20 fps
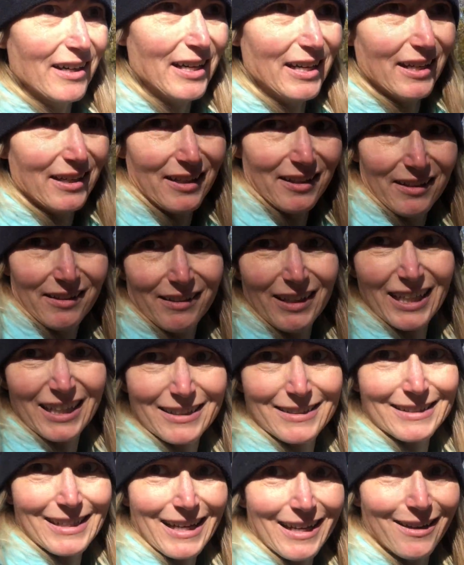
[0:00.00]
and like I
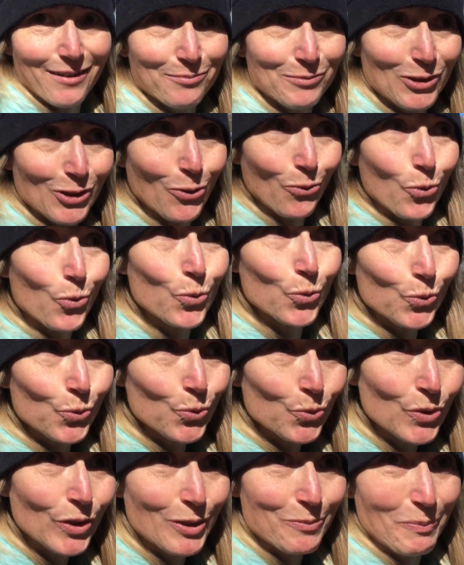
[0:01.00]
said, I'm the
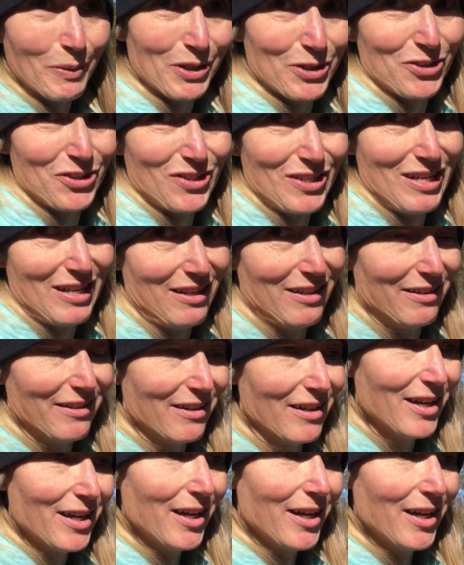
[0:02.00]
only person here.